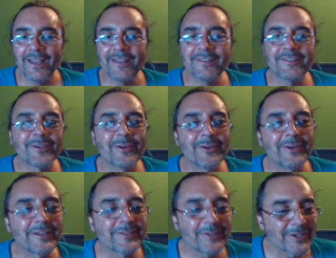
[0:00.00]
And so
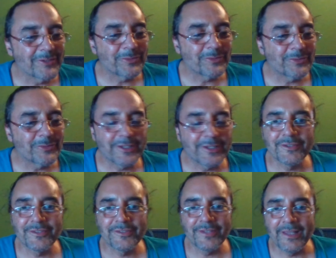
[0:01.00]
as long as we need
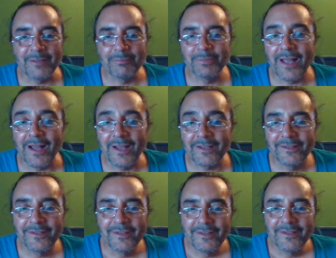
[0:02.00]
to say black
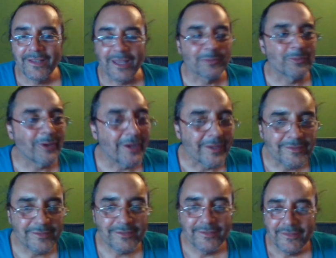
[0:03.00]
and
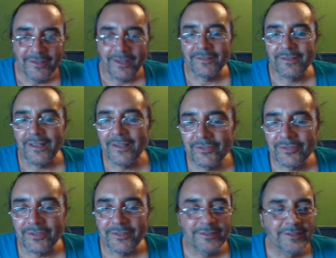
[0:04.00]
white and
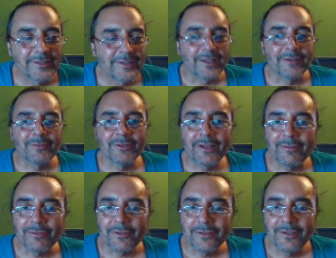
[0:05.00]
Asian and
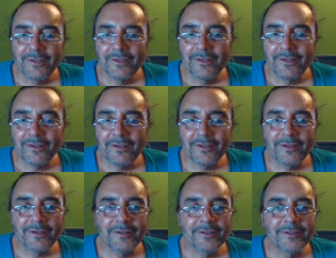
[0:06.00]
whatever,
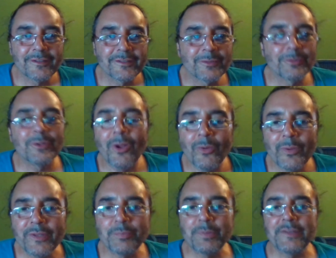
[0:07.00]
there will
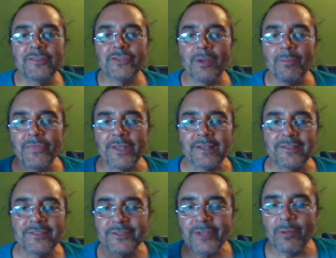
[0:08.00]
always be something
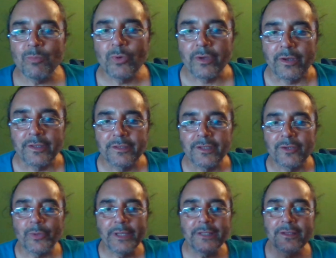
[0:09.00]
somewhere in the
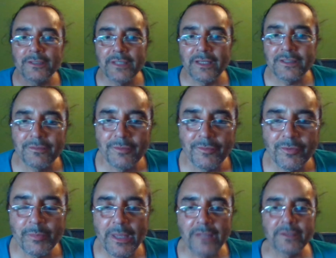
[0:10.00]
great collective of
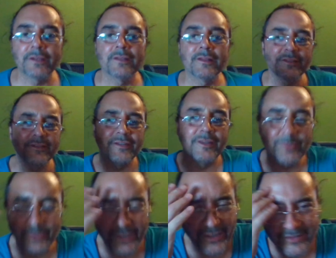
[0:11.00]
humanity that says,
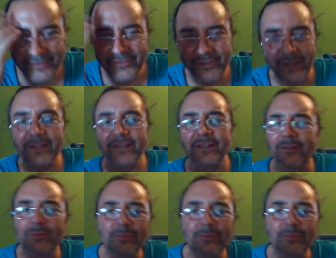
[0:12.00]
wait a second,